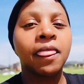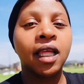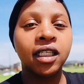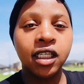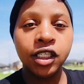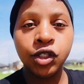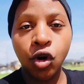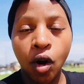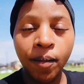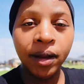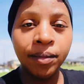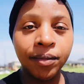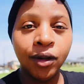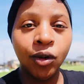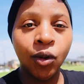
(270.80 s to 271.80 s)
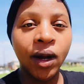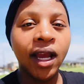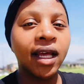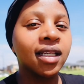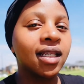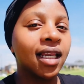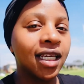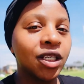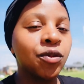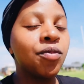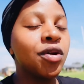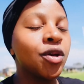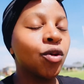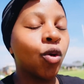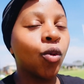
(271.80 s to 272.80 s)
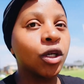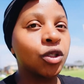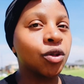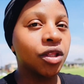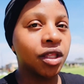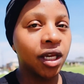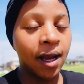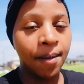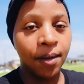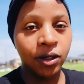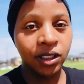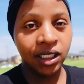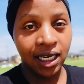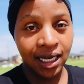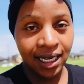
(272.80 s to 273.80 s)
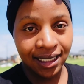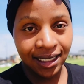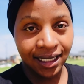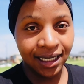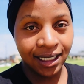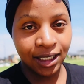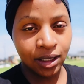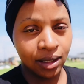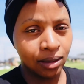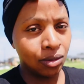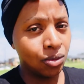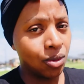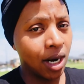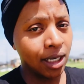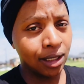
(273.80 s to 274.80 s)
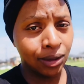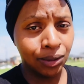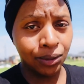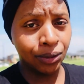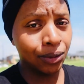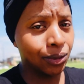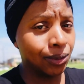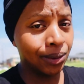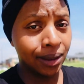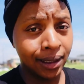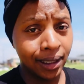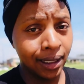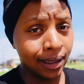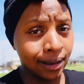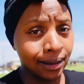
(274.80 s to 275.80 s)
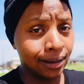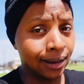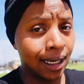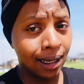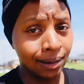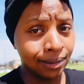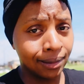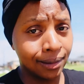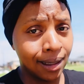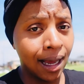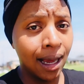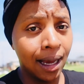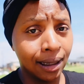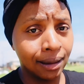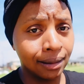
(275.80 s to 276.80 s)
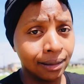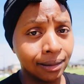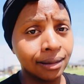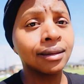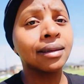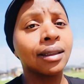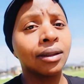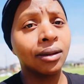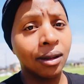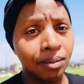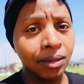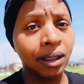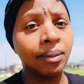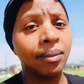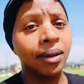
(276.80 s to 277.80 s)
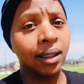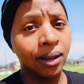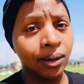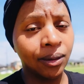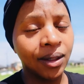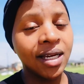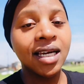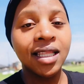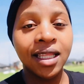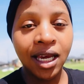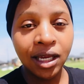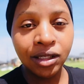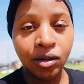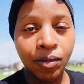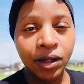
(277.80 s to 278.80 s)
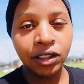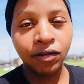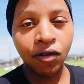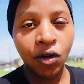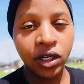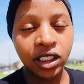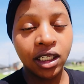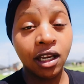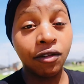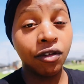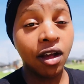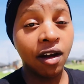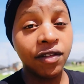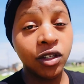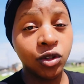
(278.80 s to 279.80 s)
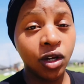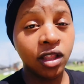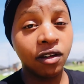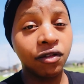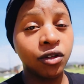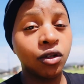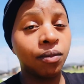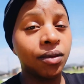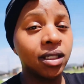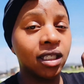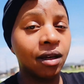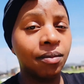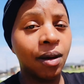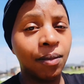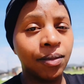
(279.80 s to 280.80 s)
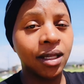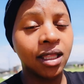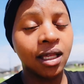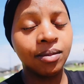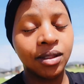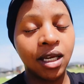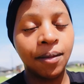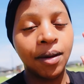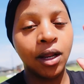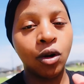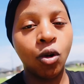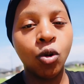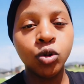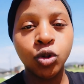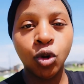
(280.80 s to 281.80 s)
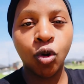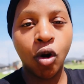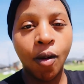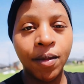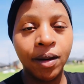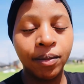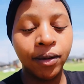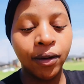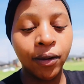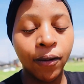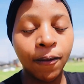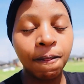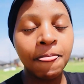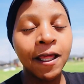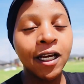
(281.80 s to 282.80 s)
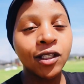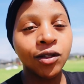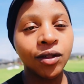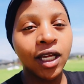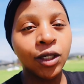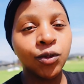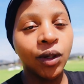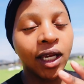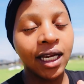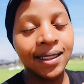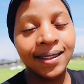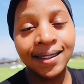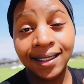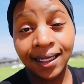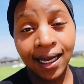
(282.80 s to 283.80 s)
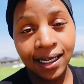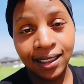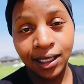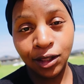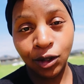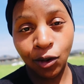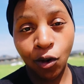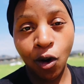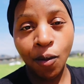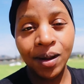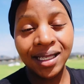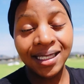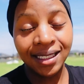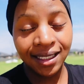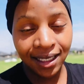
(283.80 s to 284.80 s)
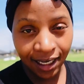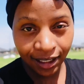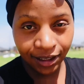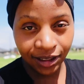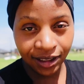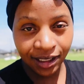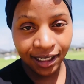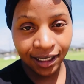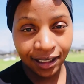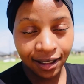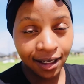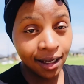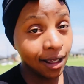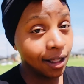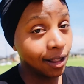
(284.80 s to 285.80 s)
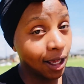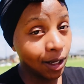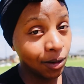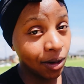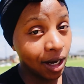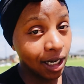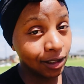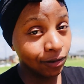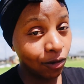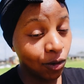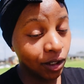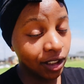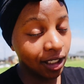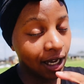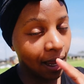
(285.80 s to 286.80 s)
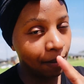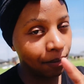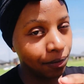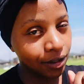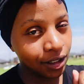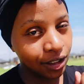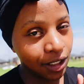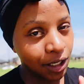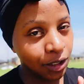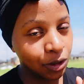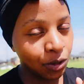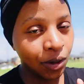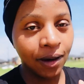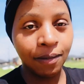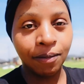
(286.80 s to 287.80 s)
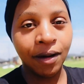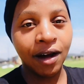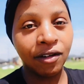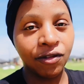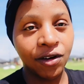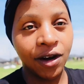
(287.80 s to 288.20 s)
just comment below and let me know what you think about genetics what do you think Jared comment below thank you so much for watching if you have enjoyed the video please give me a big thumbs up and also comment below so that we can discuss in the comment section thank you guys for watching i appreciate you and bye for